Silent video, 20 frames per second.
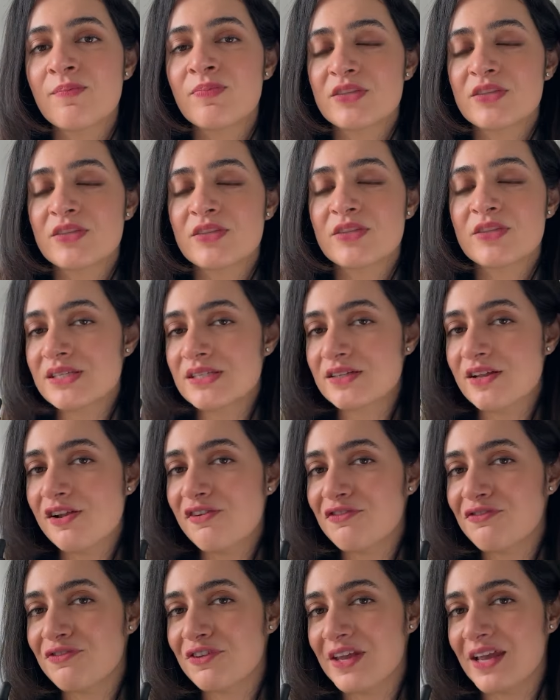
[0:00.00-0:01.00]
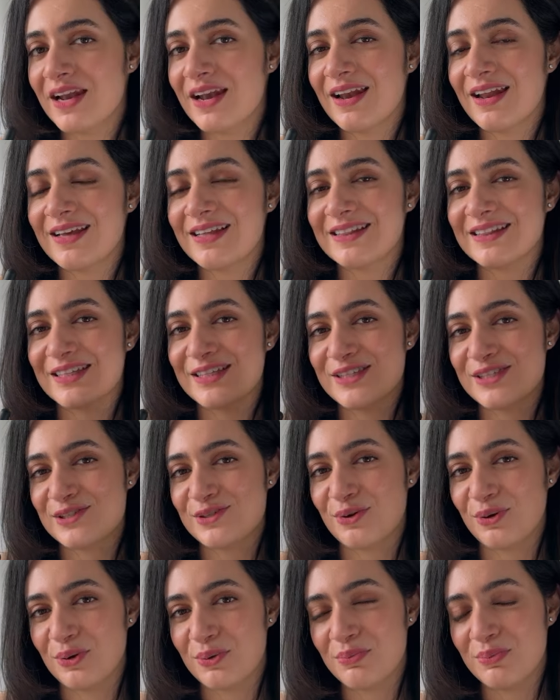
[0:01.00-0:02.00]
So I still feel like this
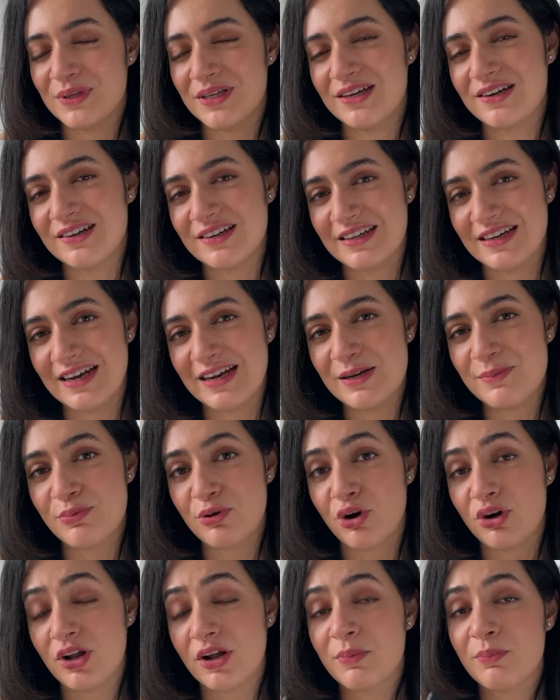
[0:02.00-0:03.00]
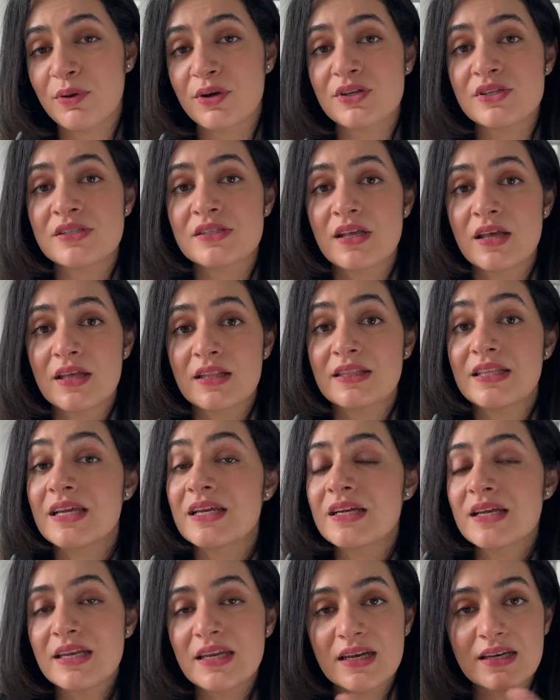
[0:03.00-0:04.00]
could be a great product because the
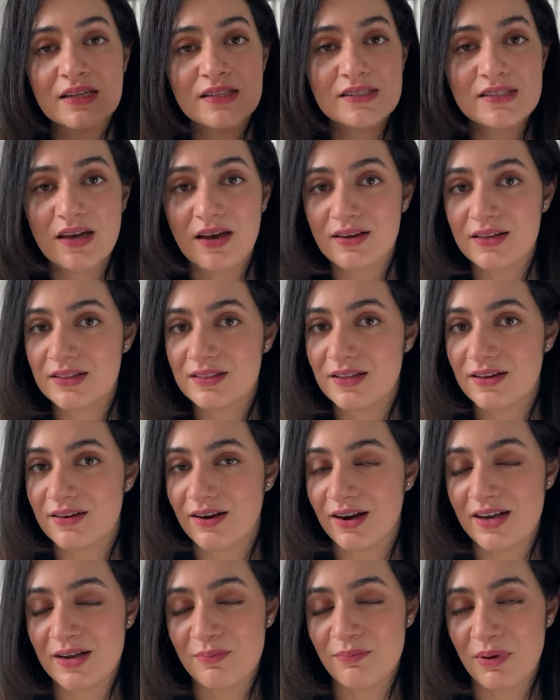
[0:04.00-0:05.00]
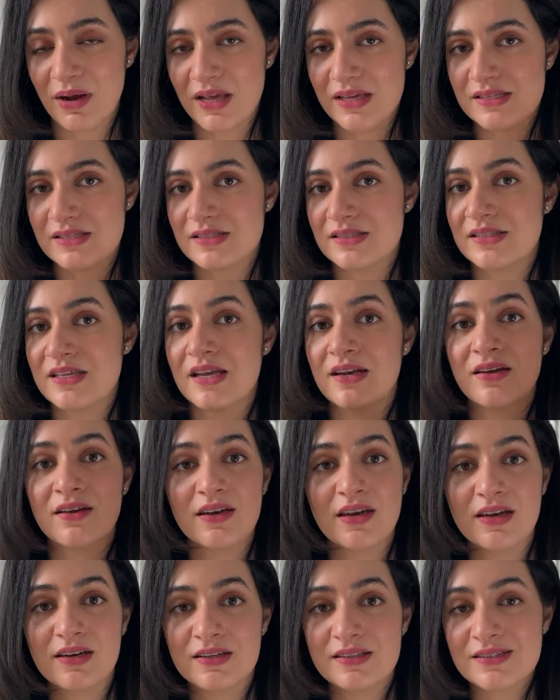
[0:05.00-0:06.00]
ingredients are in the right place. The
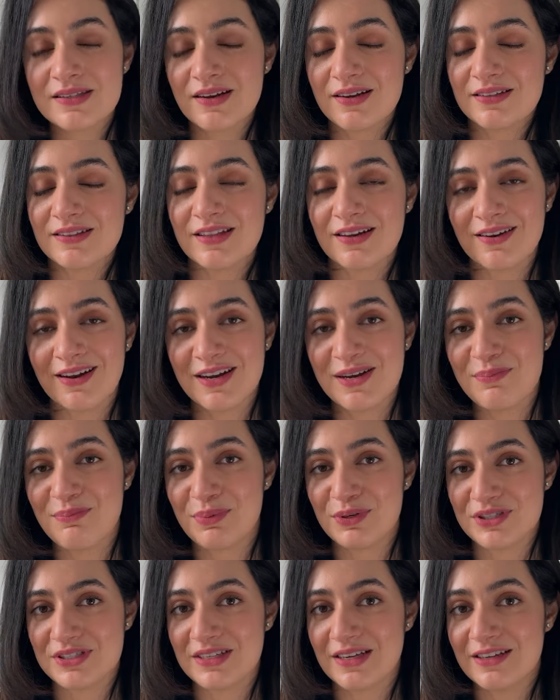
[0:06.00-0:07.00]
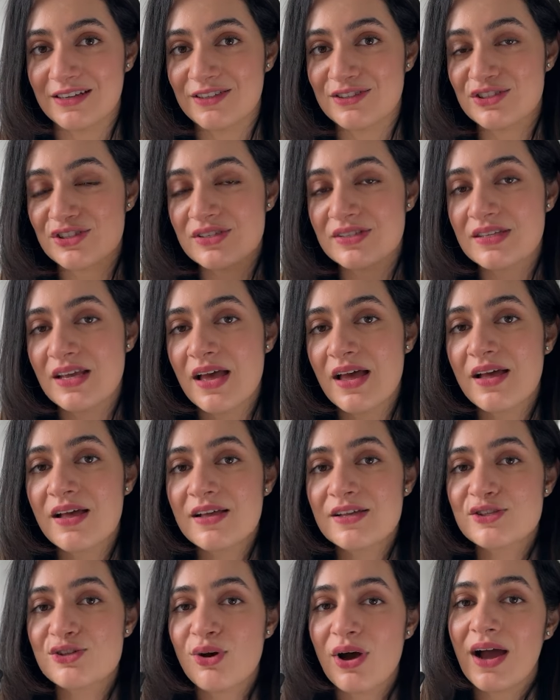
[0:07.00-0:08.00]
ingredients are at the right percentages.
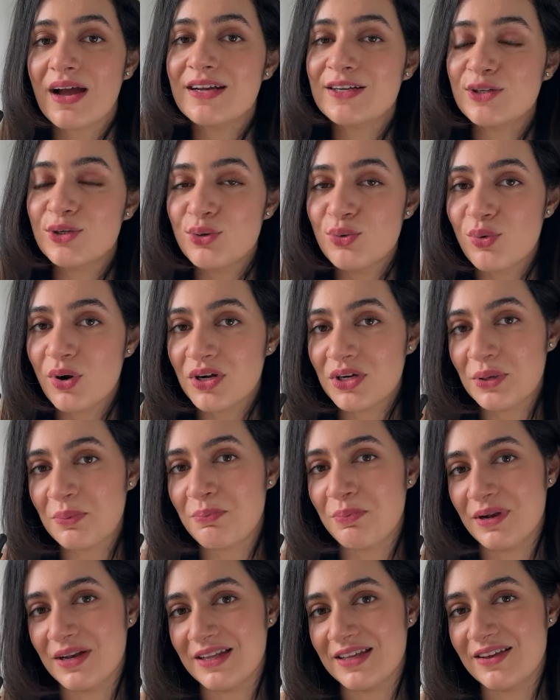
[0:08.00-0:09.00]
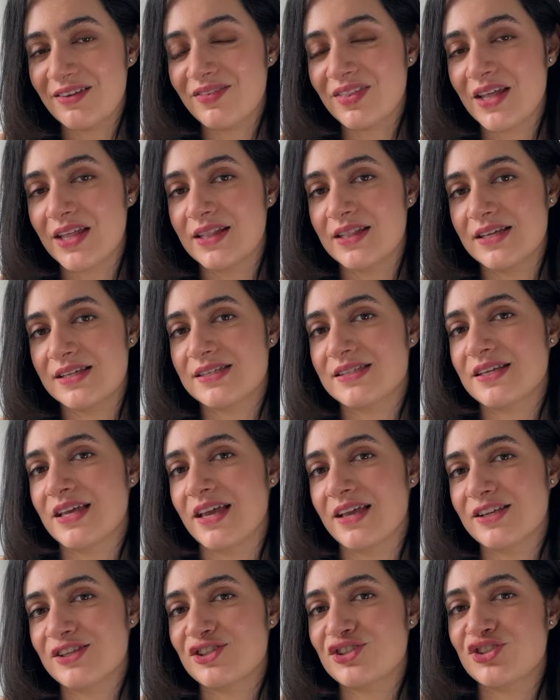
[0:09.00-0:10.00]
So I do want to believe that this
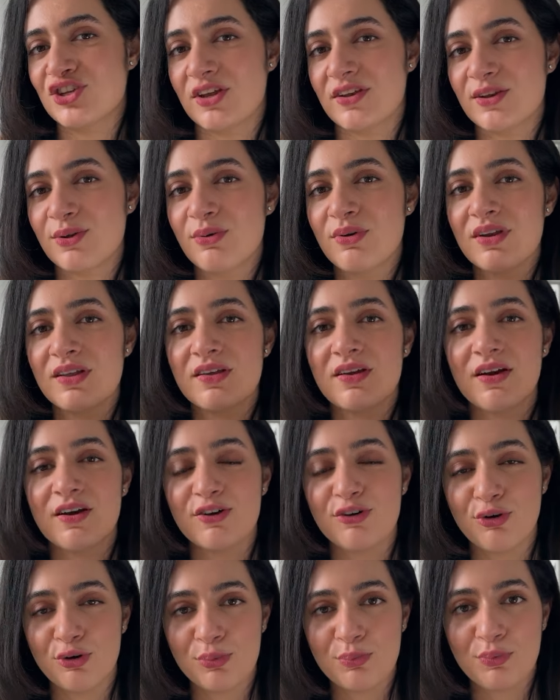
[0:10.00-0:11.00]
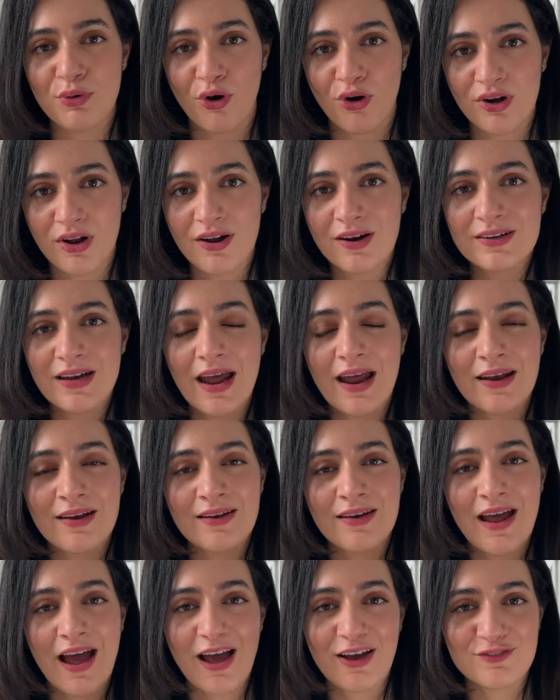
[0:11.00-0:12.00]
is genuinely a good product, and
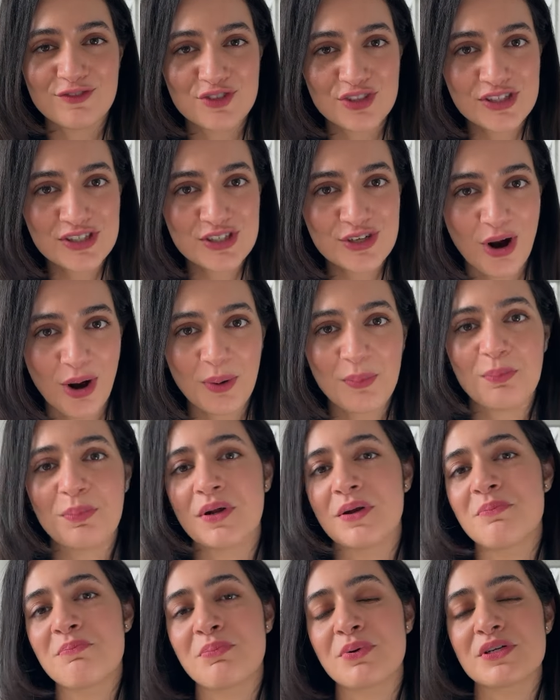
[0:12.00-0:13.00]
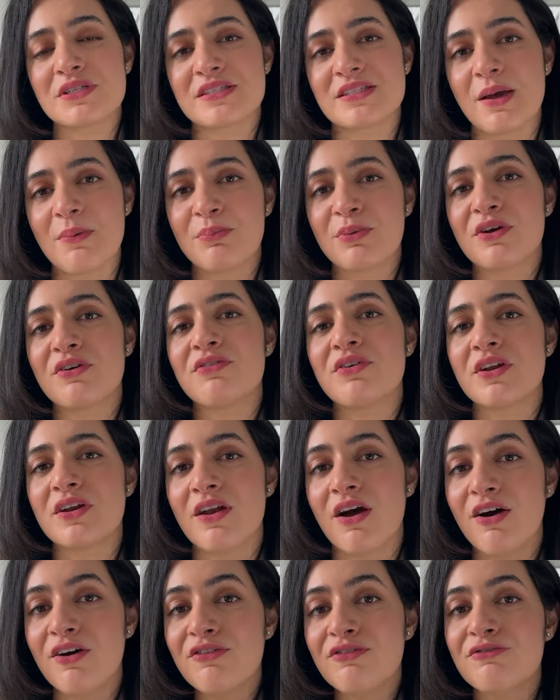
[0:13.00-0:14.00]
I've just not been perceptive
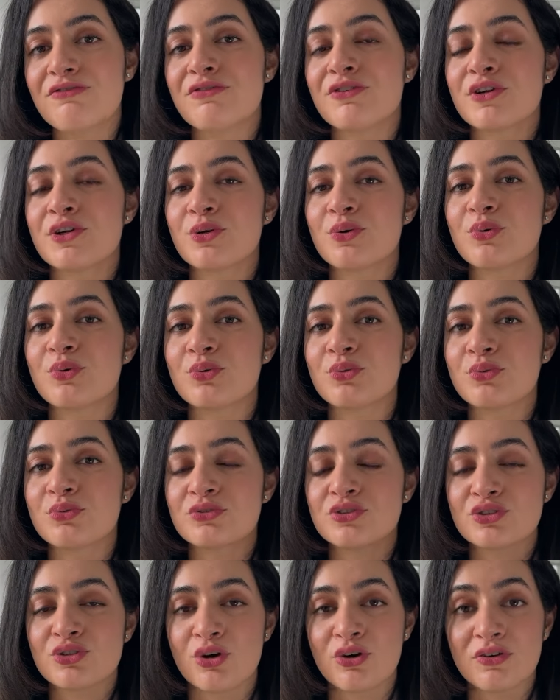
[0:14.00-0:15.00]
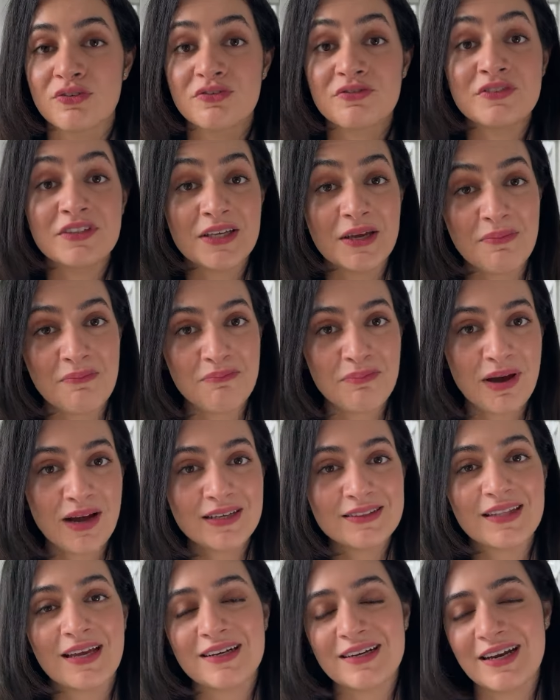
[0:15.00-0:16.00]
enough to sort of the
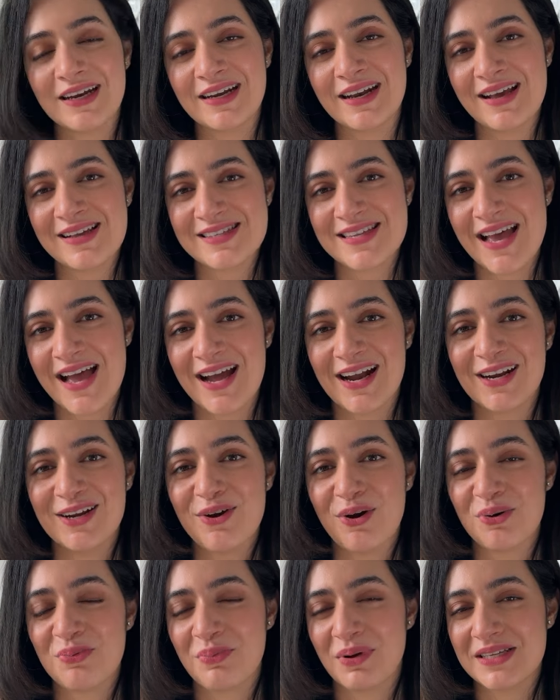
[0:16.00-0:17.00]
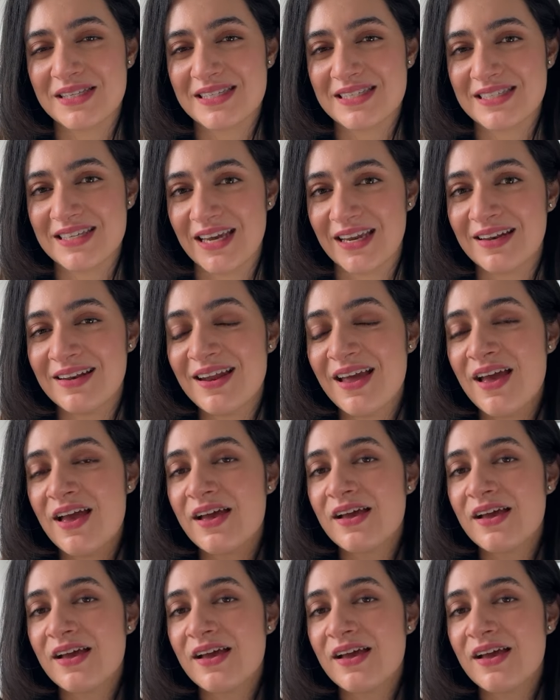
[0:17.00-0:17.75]
impact that it has had on my skin.